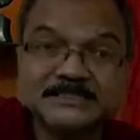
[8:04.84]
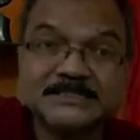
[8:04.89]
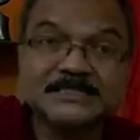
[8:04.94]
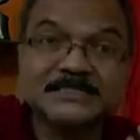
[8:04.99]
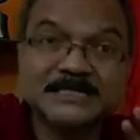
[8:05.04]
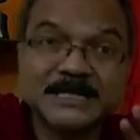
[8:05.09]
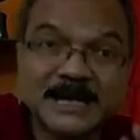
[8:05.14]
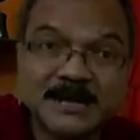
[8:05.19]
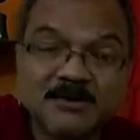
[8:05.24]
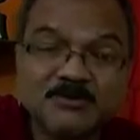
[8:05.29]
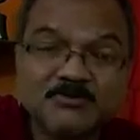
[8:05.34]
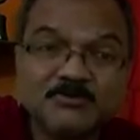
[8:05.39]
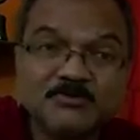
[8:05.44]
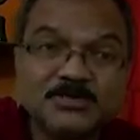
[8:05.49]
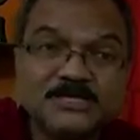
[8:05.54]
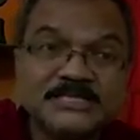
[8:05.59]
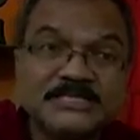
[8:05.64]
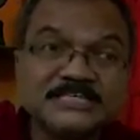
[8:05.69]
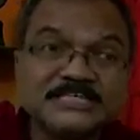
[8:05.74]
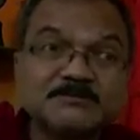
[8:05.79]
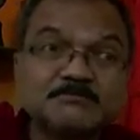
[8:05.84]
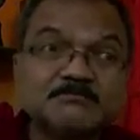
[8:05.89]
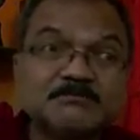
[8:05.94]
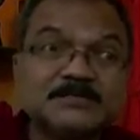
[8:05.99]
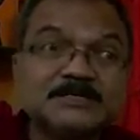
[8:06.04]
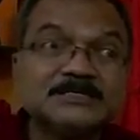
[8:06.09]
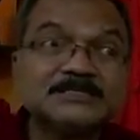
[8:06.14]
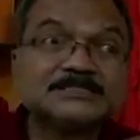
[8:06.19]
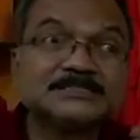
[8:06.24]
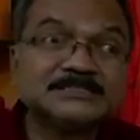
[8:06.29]
now his
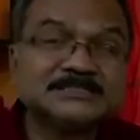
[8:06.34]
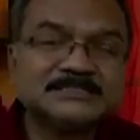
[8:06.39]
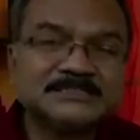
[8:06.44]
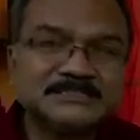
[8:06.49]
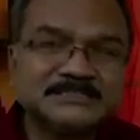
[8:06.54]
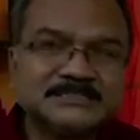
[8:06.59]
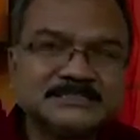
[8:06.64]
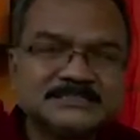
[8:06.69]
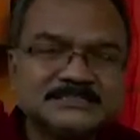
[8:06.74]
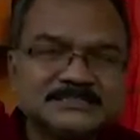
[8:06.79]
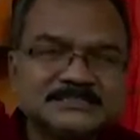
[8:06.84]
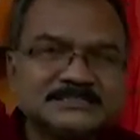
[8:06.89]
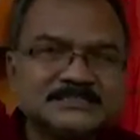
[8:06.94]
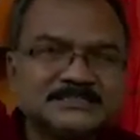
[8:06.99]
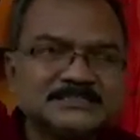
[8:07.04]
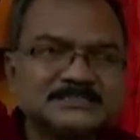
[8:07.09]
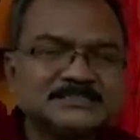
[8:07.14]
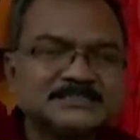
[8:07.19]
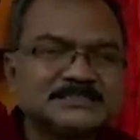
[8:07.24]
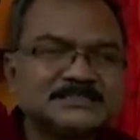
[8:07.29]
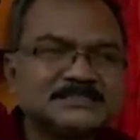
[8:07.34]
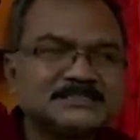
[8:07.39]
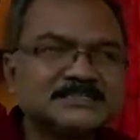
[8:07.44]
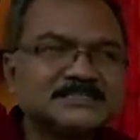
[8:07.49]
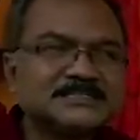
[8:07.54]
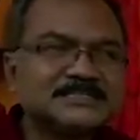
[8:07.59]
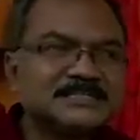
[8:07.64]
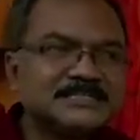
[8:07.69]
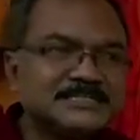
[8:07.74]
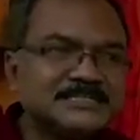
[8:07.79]
mother
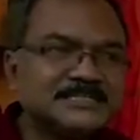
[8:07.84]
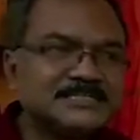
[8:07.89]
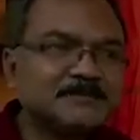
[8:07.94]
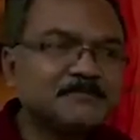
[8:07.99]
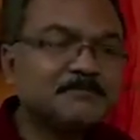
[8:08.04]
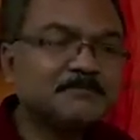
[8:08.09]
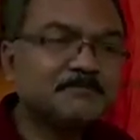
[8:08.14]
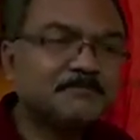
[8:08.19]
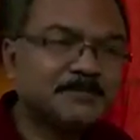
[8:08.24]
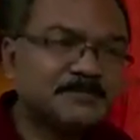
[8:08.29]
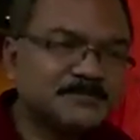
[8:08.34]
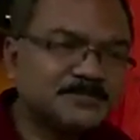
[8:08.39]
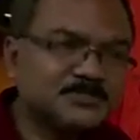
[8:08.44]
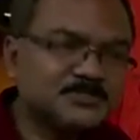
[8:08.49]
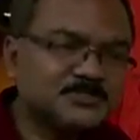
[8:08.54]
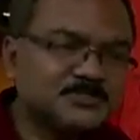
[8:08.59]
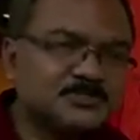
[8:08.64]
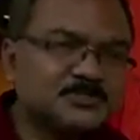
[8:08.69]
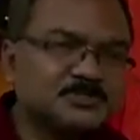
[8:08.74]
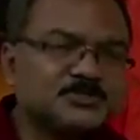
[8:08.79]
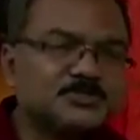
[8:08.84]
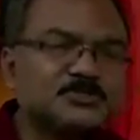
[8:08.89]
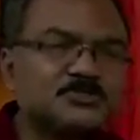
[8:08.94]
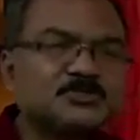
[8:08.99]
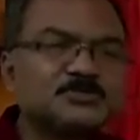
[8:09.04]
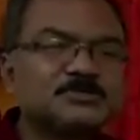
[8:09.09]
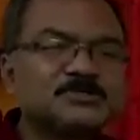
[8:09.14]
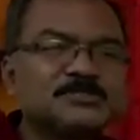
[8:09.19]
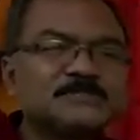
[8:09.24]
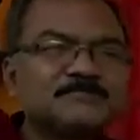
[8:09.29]
is a past
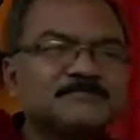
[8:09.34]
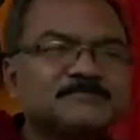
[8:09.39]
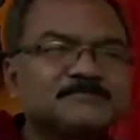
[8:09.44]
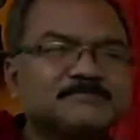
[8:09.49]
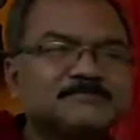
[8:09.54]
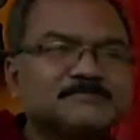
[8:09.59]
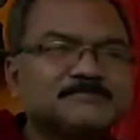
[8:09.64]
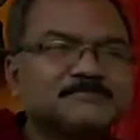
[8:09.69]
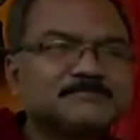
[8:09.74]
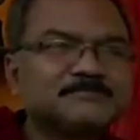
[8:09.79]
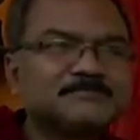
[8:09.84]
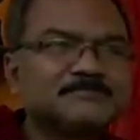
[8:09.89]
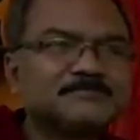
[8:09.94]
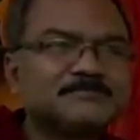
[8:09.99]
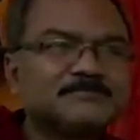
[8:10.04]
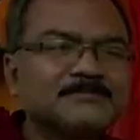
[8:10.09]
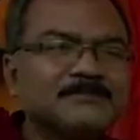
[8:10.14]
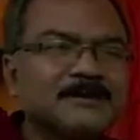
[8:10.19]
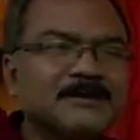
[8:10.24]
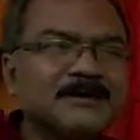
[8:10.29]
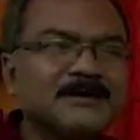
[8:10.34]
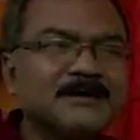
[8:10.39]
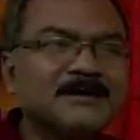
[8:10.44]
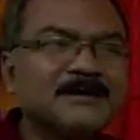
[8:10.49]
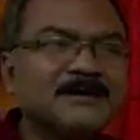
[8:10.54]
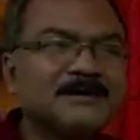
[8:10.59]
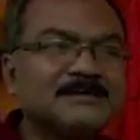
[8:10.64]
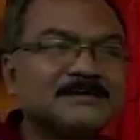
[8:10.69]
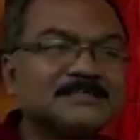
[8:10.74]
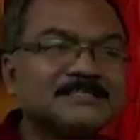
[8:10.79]
to him.
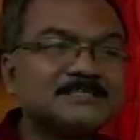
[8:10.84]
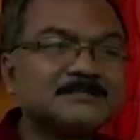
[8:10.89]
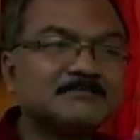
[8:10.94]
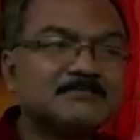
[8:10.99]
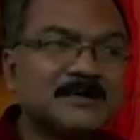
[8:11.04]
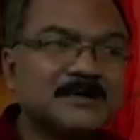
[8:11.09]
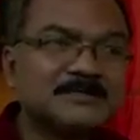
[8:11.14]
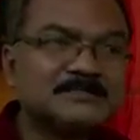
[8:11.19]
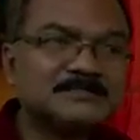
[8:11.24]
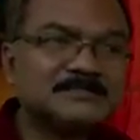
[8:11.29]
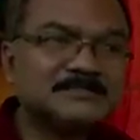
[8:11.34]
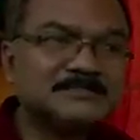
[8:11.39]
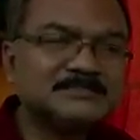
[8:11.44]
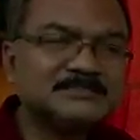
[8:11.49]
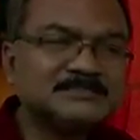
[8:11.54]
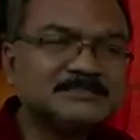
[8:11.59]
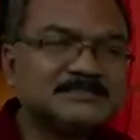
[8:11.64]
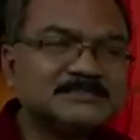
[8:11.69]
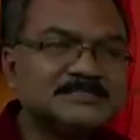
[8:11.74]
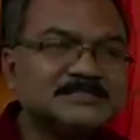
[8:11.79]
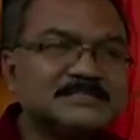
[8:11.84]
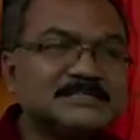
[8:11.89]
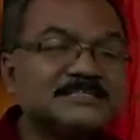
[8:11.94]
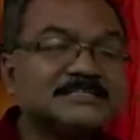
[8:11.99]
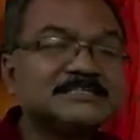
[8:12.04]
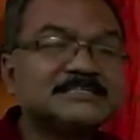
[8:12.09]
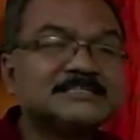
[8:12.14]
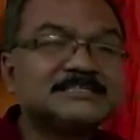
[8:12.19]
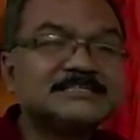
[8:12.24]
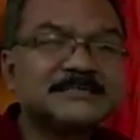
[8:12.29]
His mother
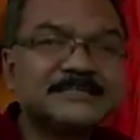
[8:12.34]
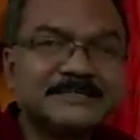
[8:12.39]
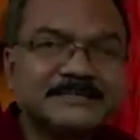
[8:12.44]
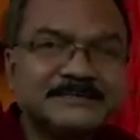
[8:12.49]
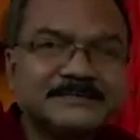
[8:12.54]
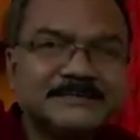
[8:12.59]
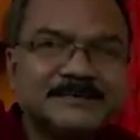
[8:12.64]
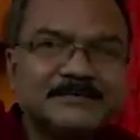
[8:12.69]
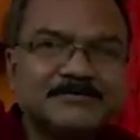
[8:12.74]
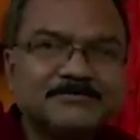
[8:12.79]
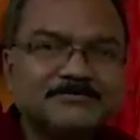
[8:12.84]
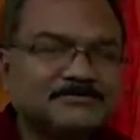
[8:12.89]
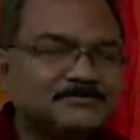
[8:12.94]
is dead now.